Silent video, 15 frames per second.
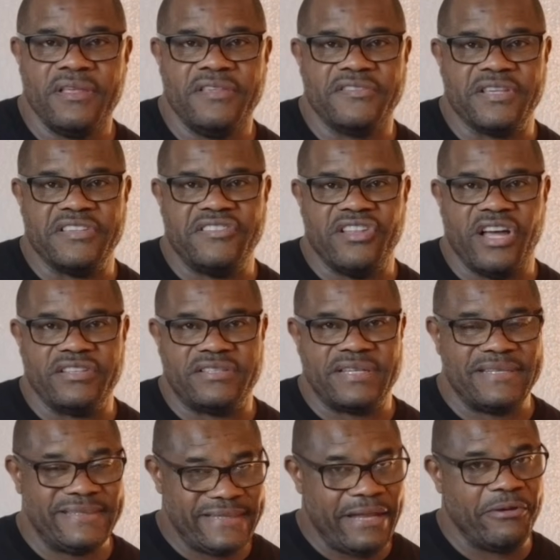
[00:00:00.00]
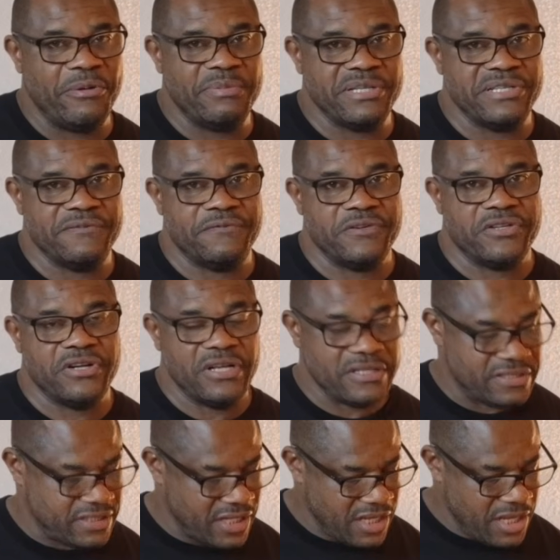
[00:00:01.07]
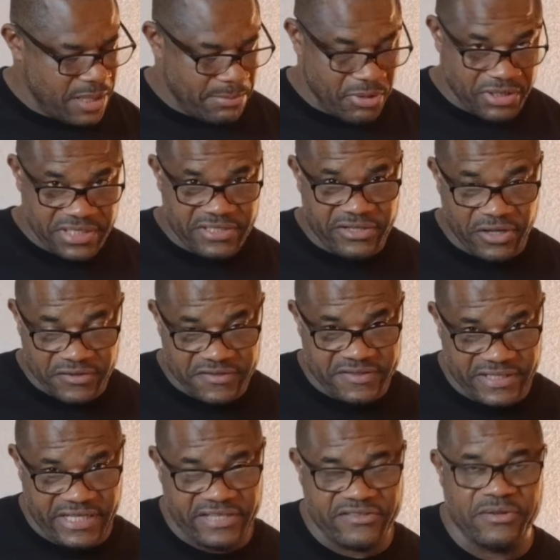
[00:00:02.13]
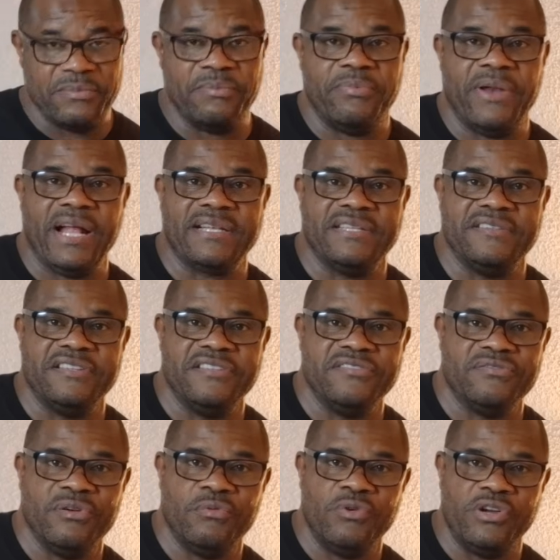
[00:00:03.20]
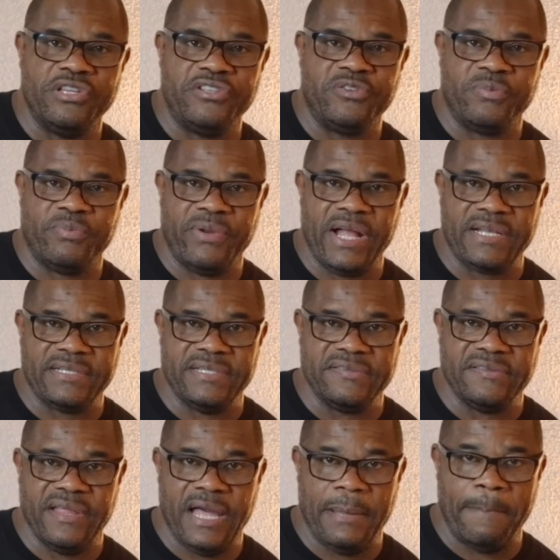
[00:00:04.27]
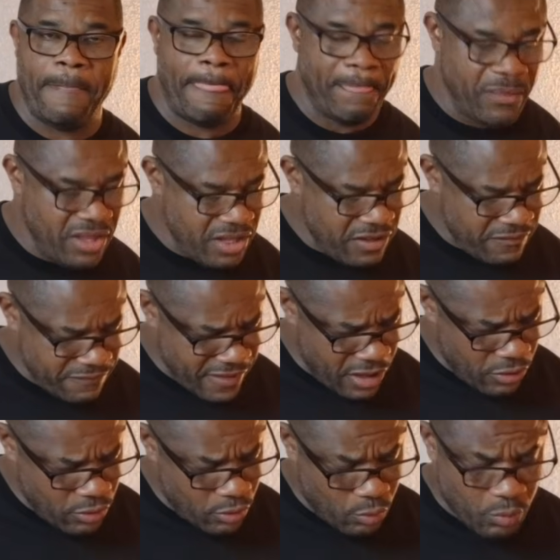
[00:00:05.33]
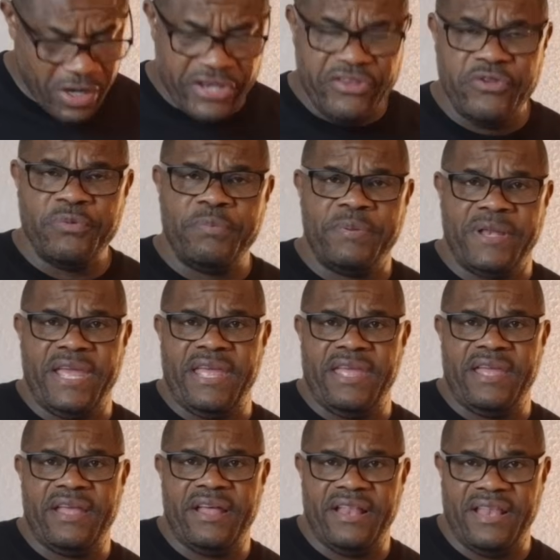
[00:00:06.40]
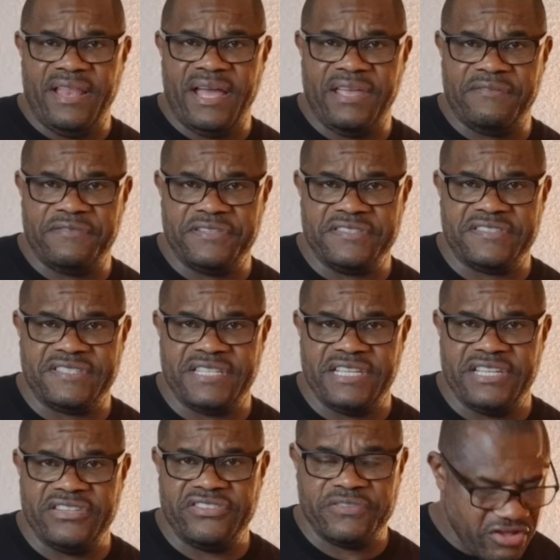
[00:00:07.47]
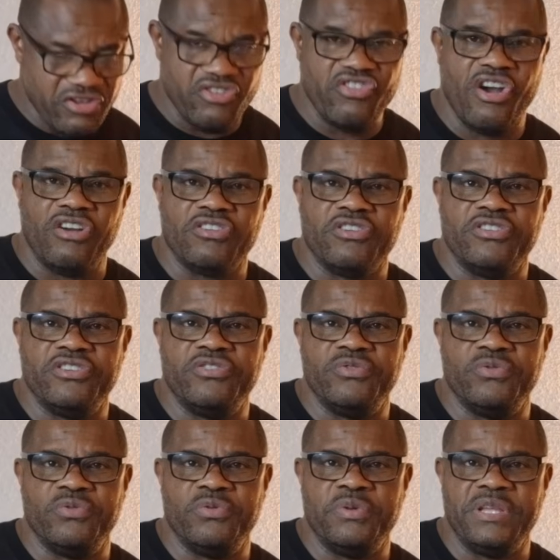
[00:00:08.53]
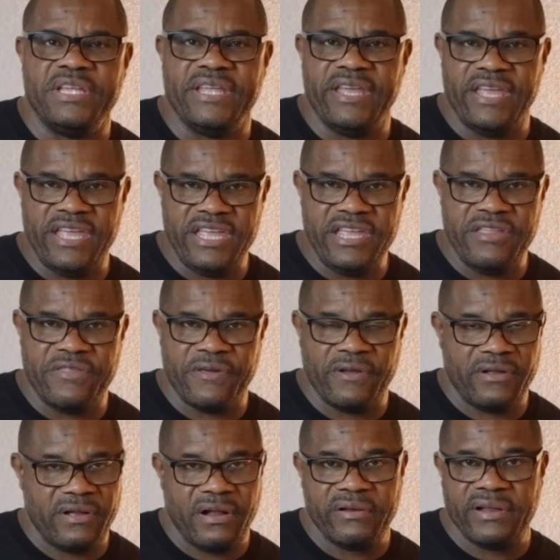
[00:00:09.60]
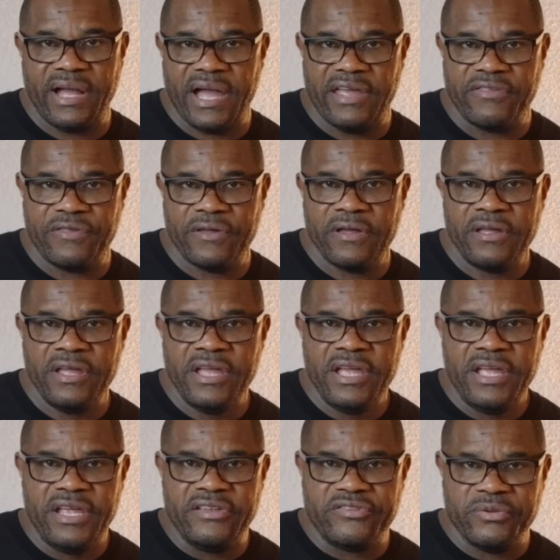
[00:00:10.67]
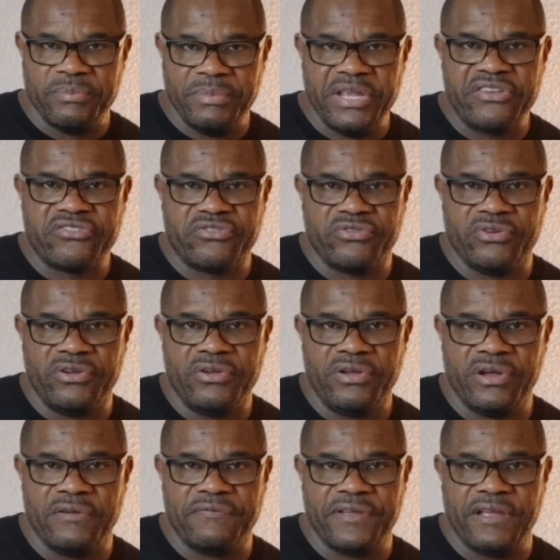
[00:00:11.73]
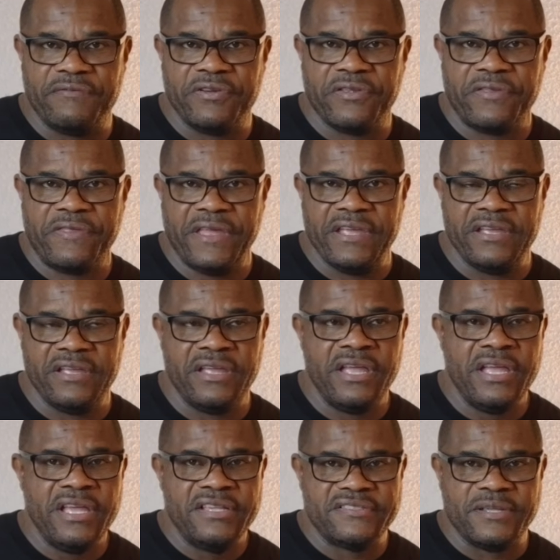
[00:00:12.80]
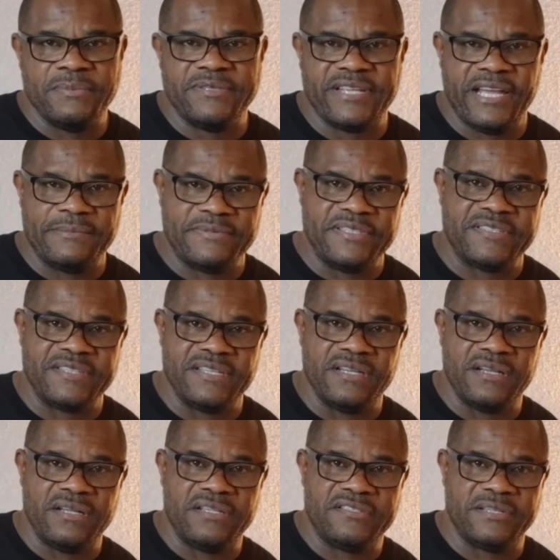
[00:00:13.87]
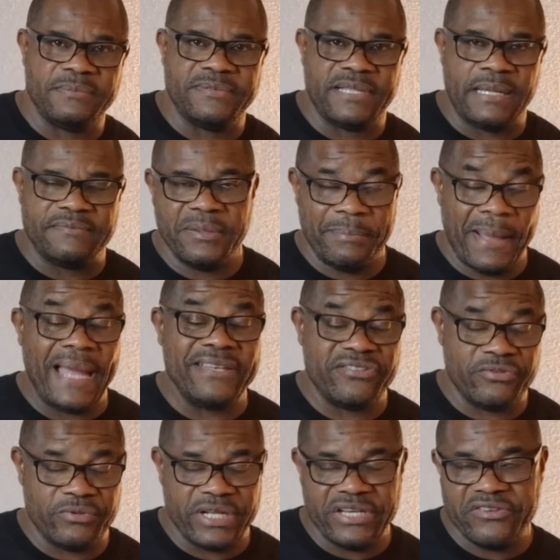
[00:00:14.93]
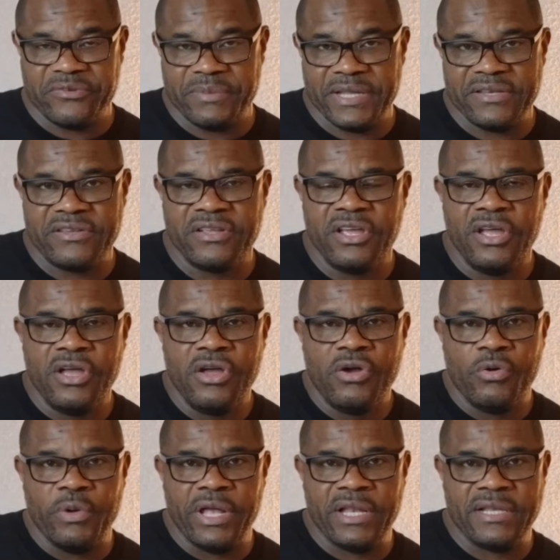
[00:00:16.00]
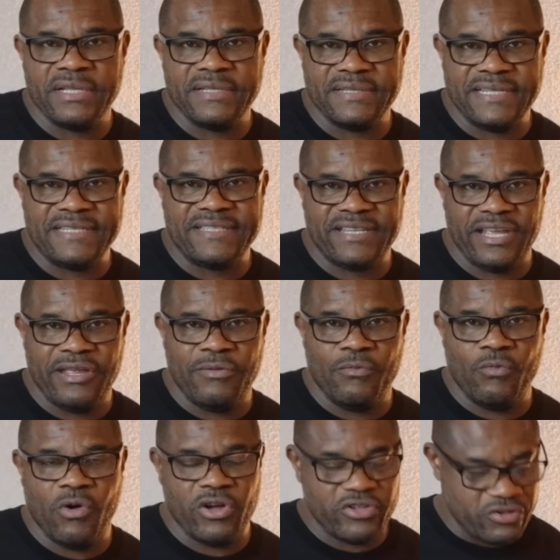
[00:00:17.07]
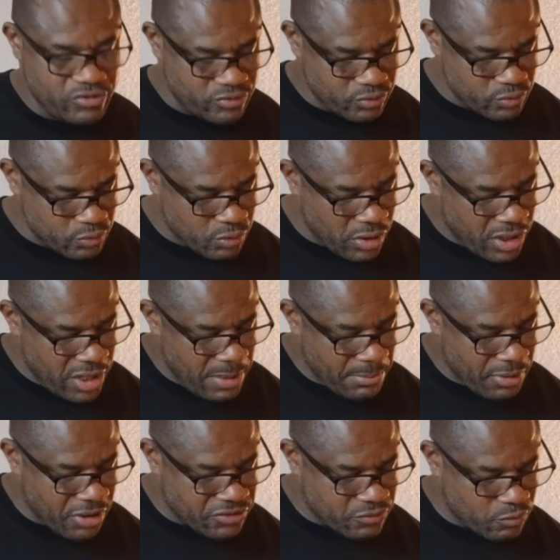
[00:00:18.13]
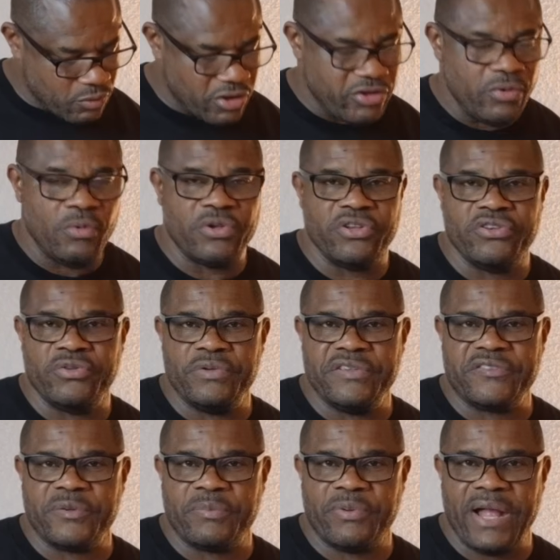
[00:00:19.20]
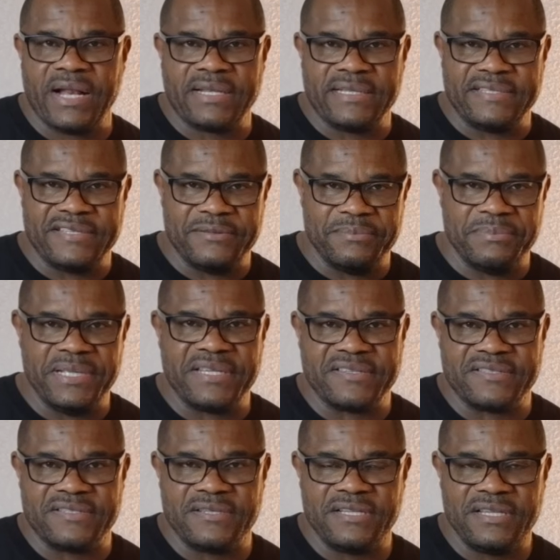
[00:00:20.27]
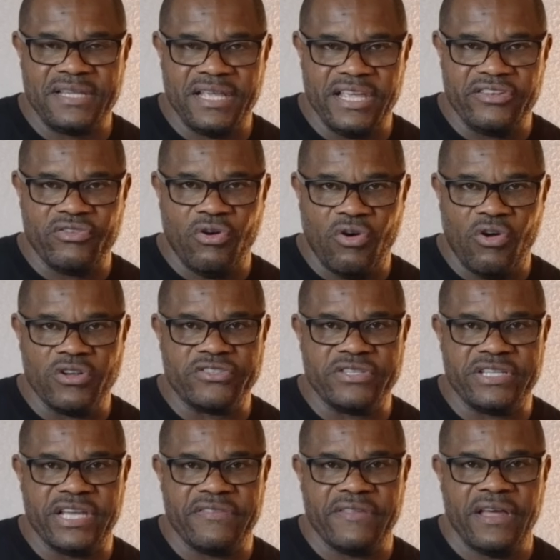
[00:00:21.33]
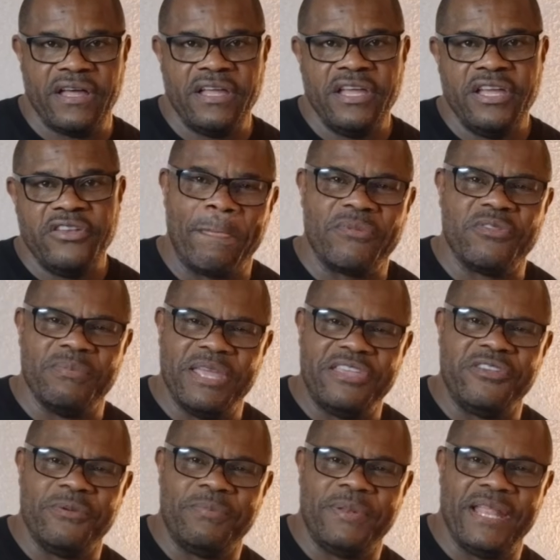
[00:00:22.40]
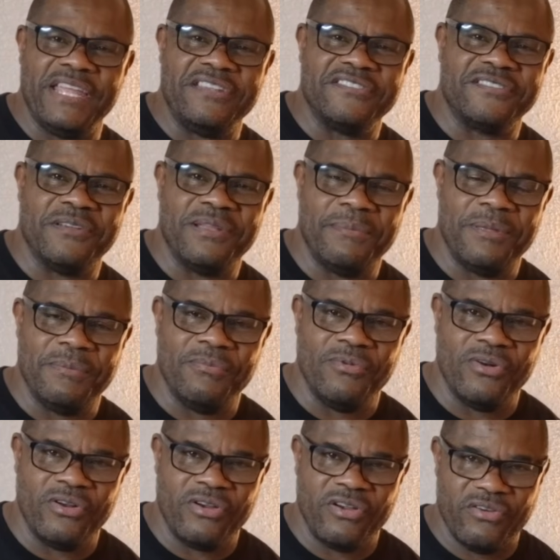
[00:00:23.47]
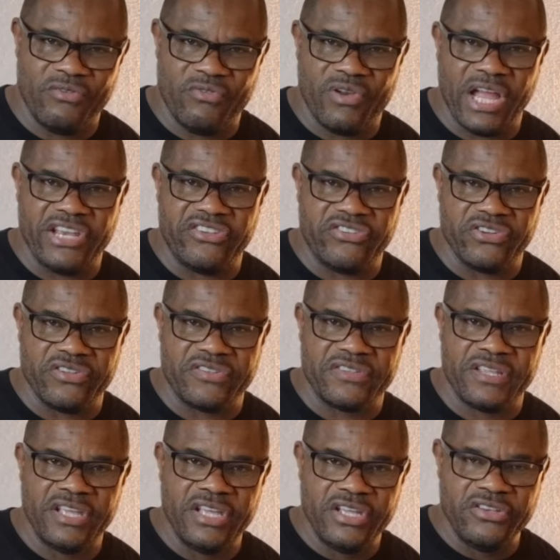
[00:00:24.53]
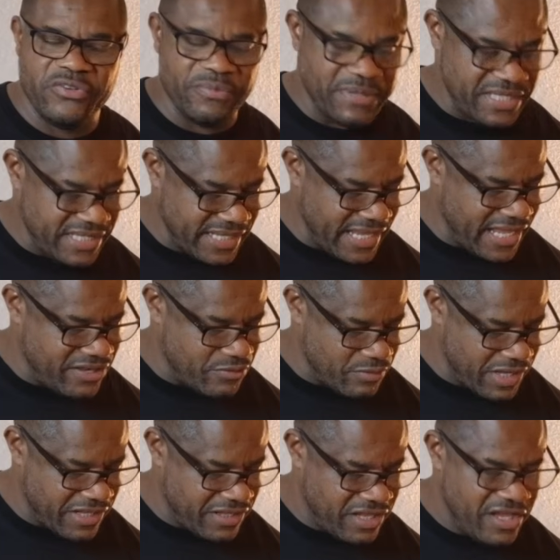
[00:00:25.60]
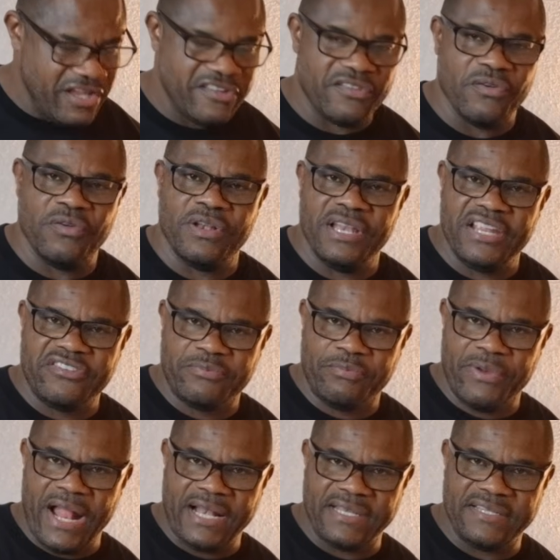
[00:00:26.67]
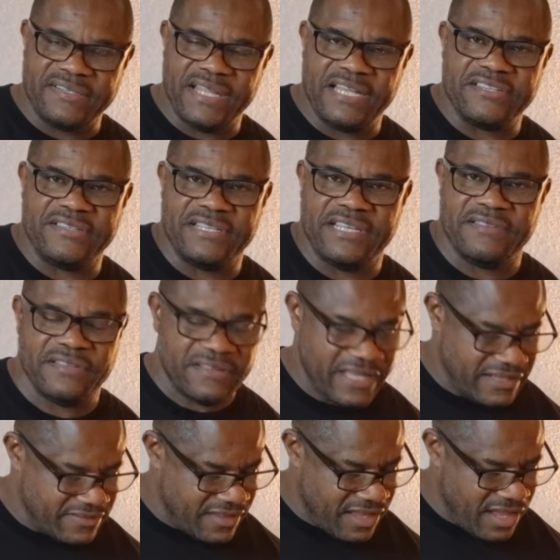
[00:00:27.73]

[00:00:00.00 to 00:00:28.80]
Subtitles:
So it's not terribly difficult, but it does take some practicing. So I want you to practice that. Now, when you play live on stage, you're not going to do either or either. It's a mixture of everything. Sometimes the singer, sometimes the band arrangement will dictate what you do. But what you want to do is to practice and mix it all together to make your playing sound a bit more righteous. To me anyway. So let's practice that together then.